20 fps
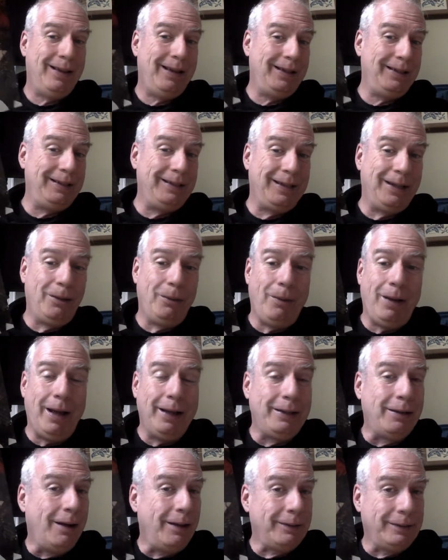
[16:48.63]
you know, I
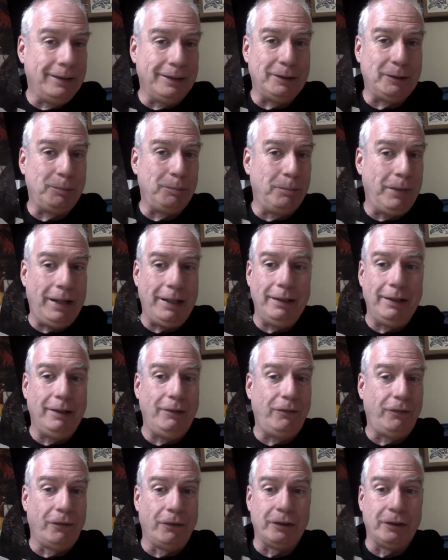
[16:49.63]
got this mainly
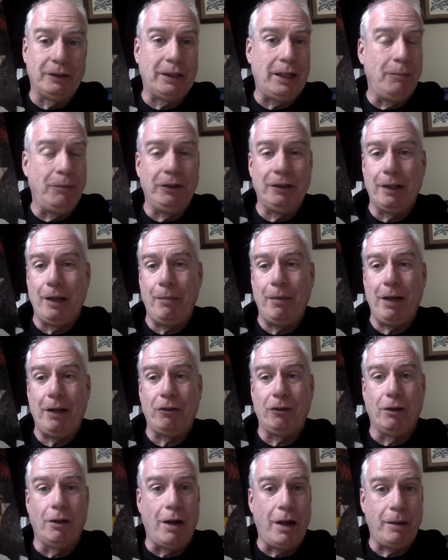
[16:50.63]
for the same reason I
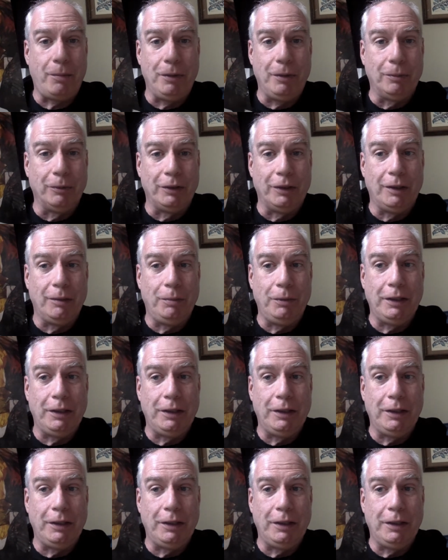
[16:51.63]
imagine a lot of people did,